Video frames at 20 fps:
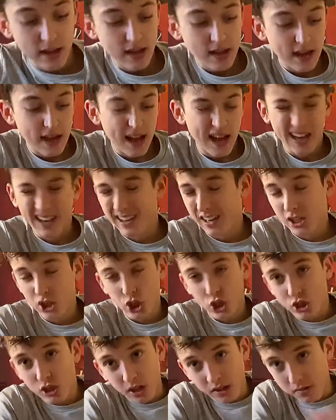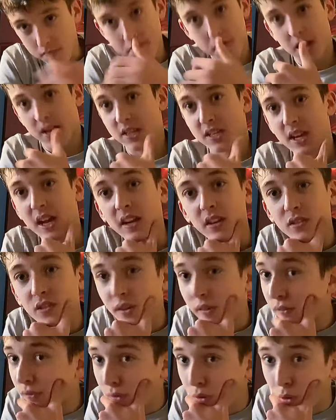And it just doesn't make sense
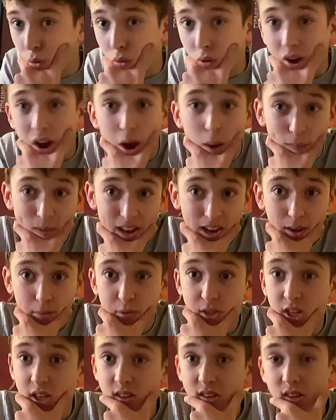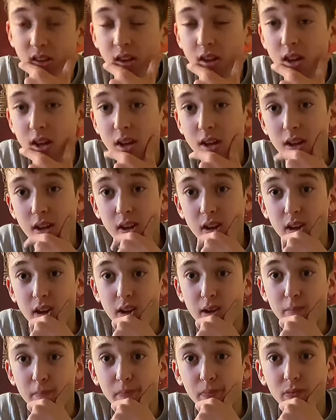for R B Leipzig to
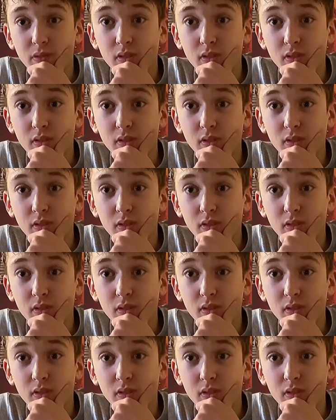um,